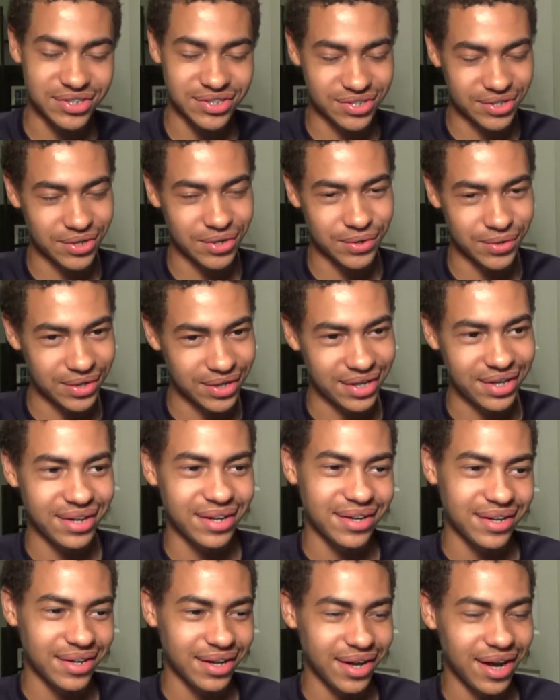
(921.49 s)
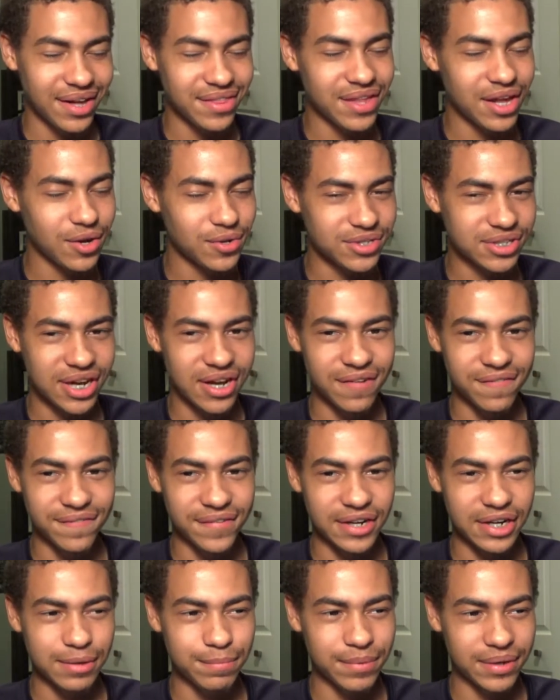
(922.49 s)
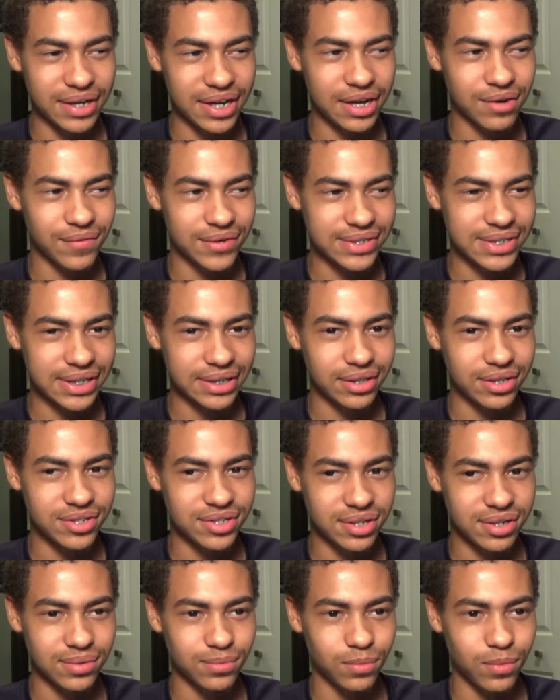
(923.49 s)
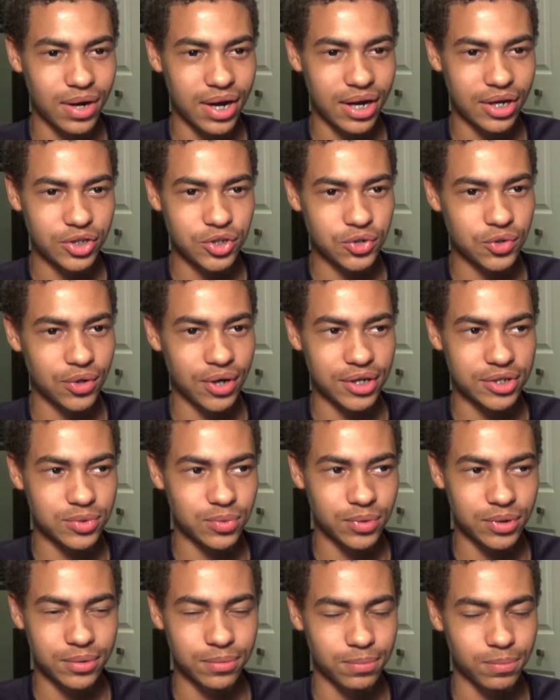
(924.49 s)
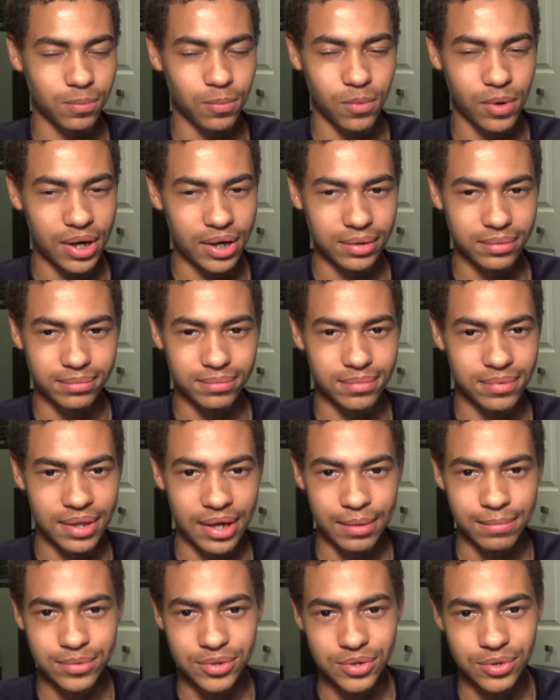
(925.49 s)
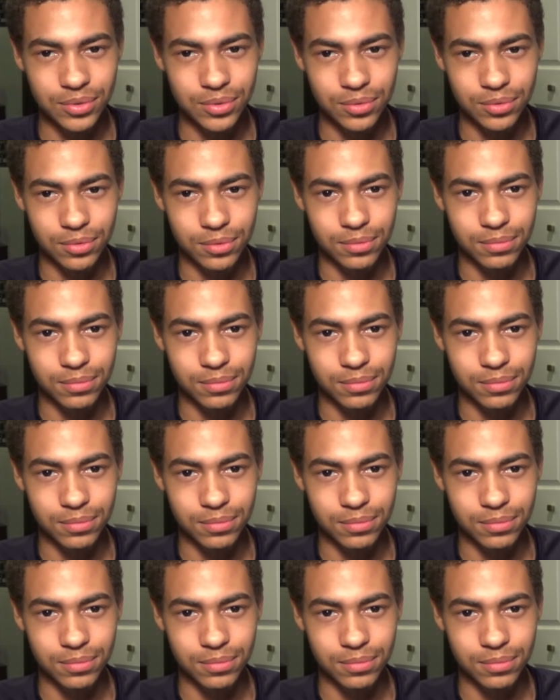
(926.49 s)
So I thought it was kind of funny, but kind of ridiculous on why Truex would want them to